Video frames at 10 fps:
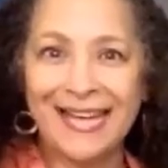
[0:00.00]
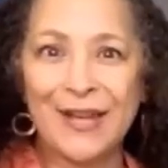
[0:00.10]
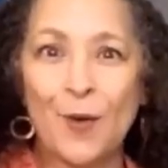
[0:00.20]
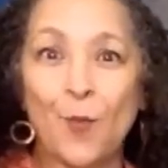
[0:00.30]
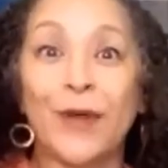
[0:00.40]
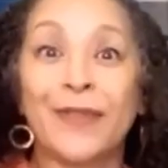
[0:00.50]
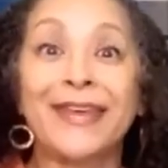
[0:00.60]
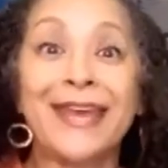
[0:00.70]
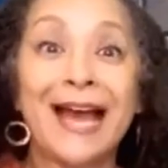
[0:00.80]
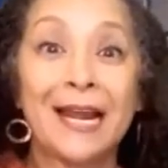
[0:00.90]
with the
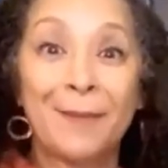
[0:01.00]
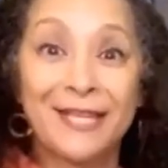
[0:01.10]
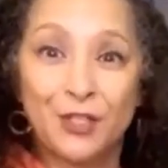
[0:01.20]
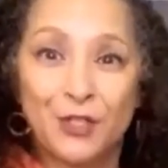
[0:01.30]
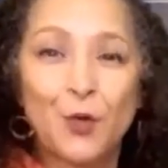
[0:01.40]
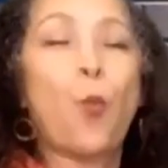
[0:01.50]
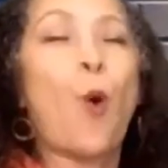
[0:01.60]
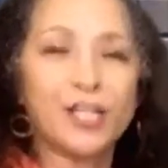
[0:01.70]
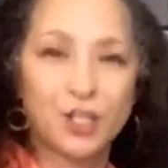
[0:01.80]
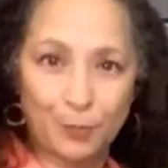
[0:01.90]
elements you want
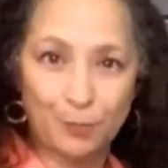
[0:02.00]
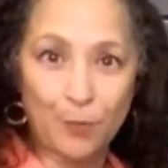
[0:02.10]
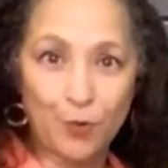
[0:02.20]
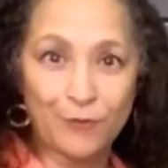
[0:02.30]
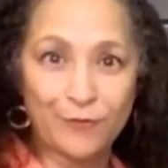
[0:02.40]
to move.